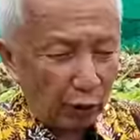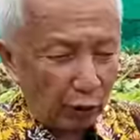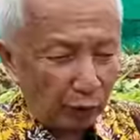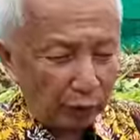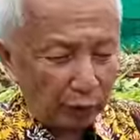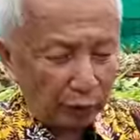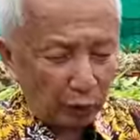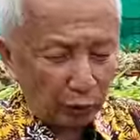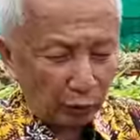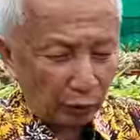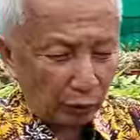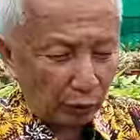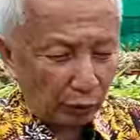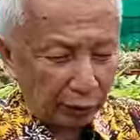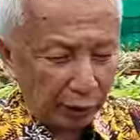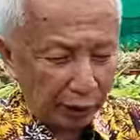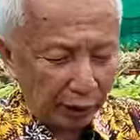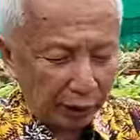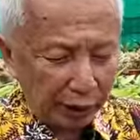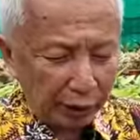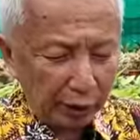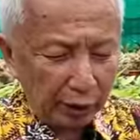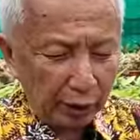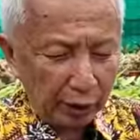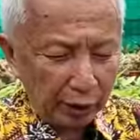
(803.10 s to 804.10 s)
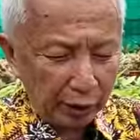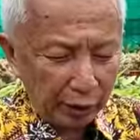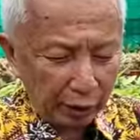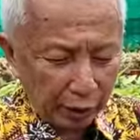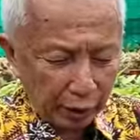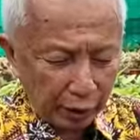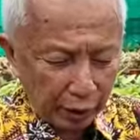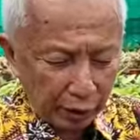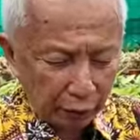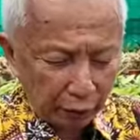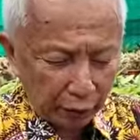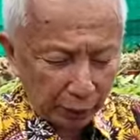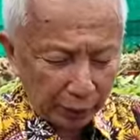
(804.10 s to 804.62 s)
of not only
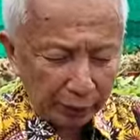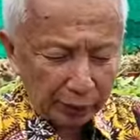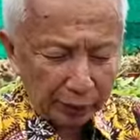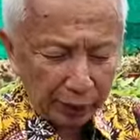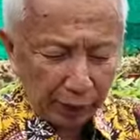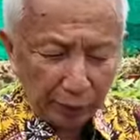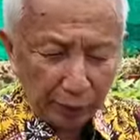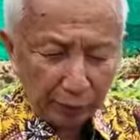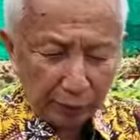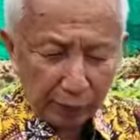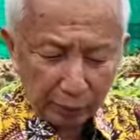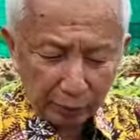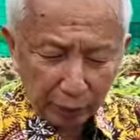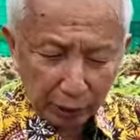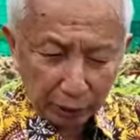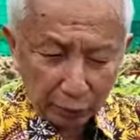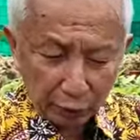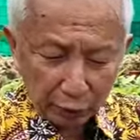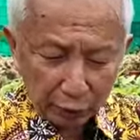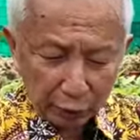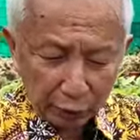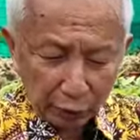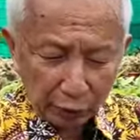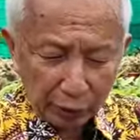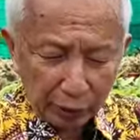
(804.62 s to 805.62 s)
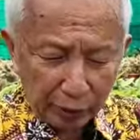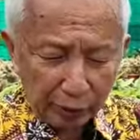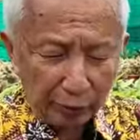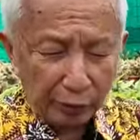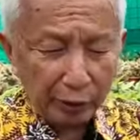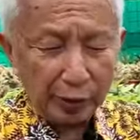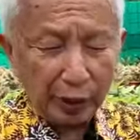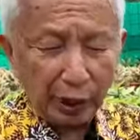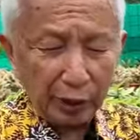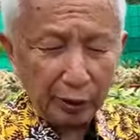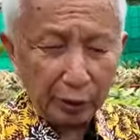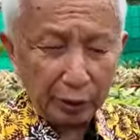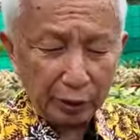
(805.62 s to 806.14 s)
one country but also
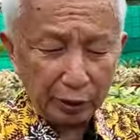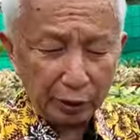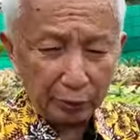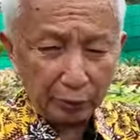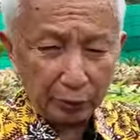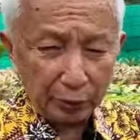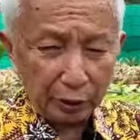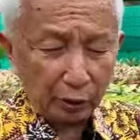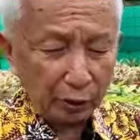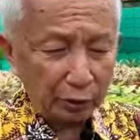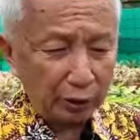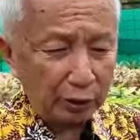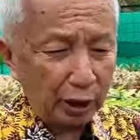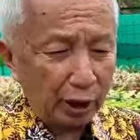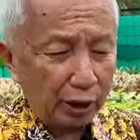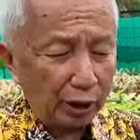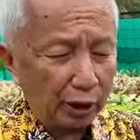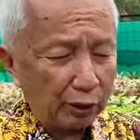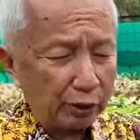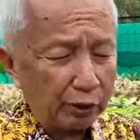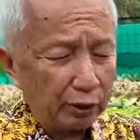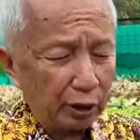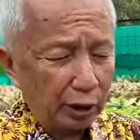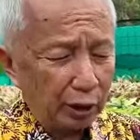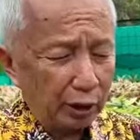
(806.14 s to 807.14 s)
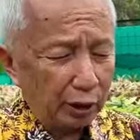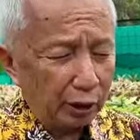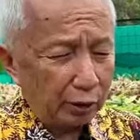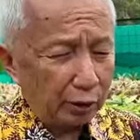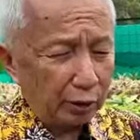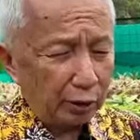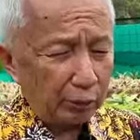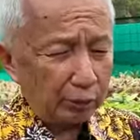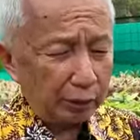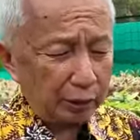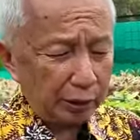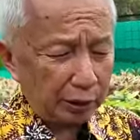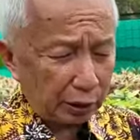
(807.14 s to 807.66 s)
different countries, because
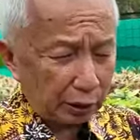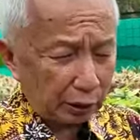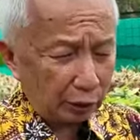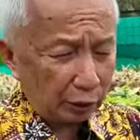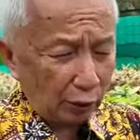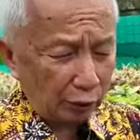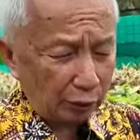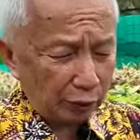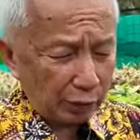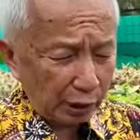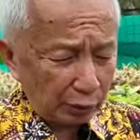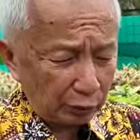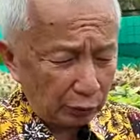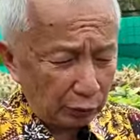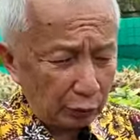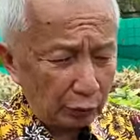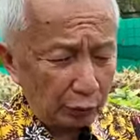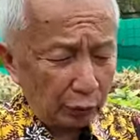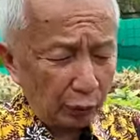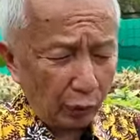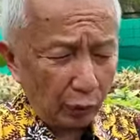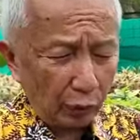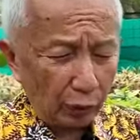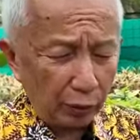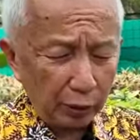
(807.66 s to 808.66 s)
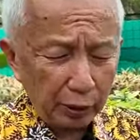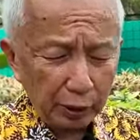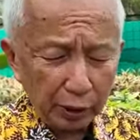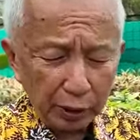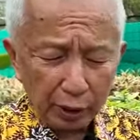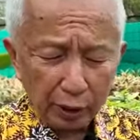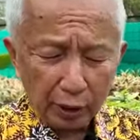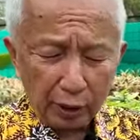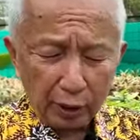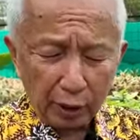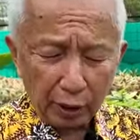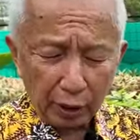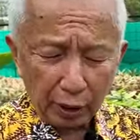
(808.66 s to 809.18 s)
Mr. John Tan Yu Ho
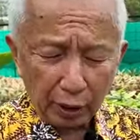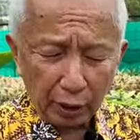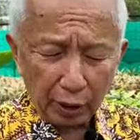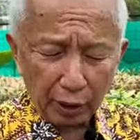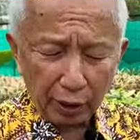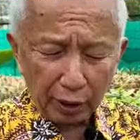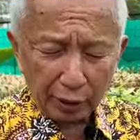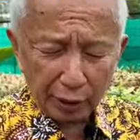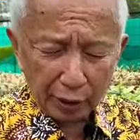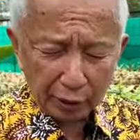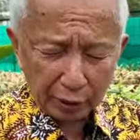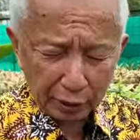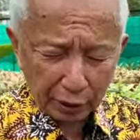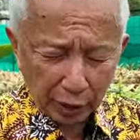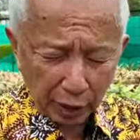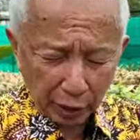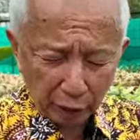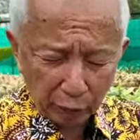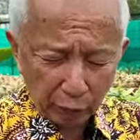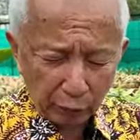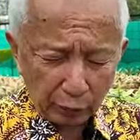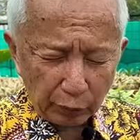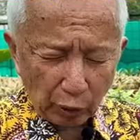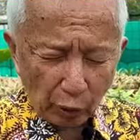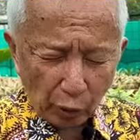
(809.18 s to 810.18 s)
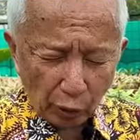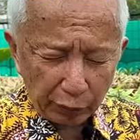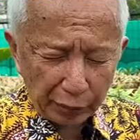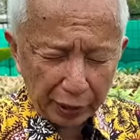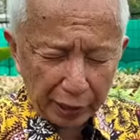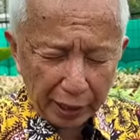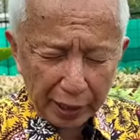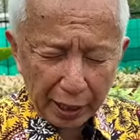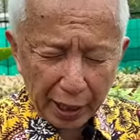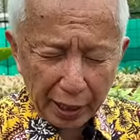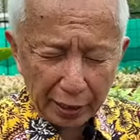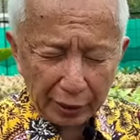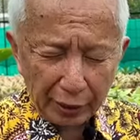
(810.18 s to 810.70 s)
is kind of
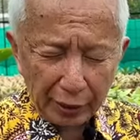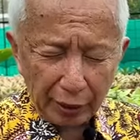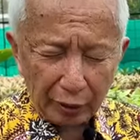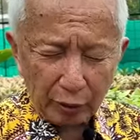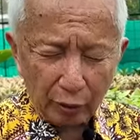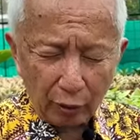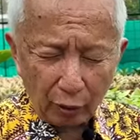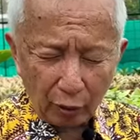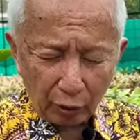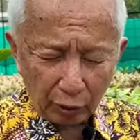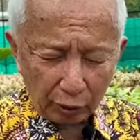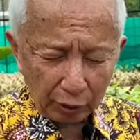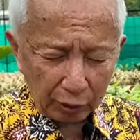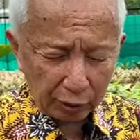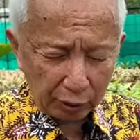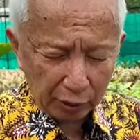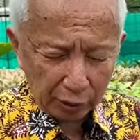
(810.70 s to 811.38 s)
coordinating all